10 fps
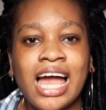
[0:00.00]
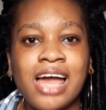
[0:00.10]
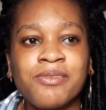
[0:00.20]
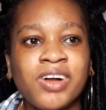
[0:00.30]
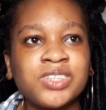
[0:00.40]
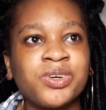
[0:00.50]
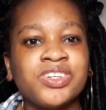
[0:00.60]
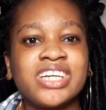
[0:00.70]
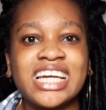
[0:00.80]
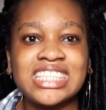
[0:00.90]
Because when
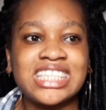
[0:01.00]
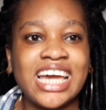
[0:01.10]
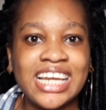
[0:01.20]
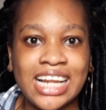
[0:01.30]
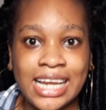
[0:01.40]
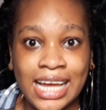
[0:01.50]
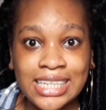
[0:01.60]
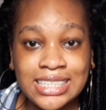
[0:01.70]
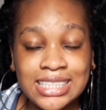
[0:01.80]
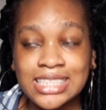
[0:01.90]
you get scared at night,